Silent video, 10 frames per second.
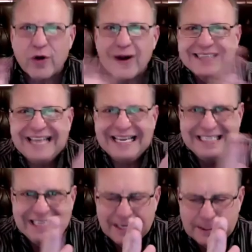as I
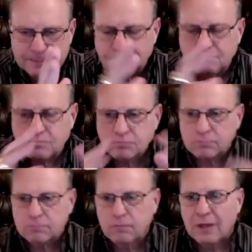did
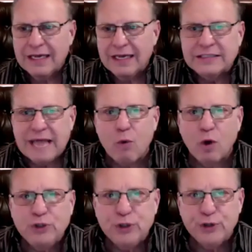is I want
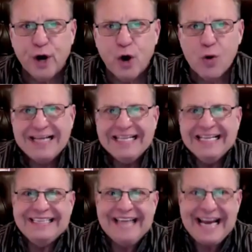you to know
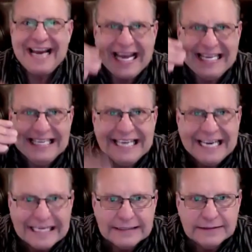that I get it.
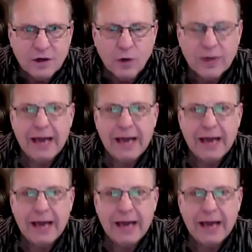Okay.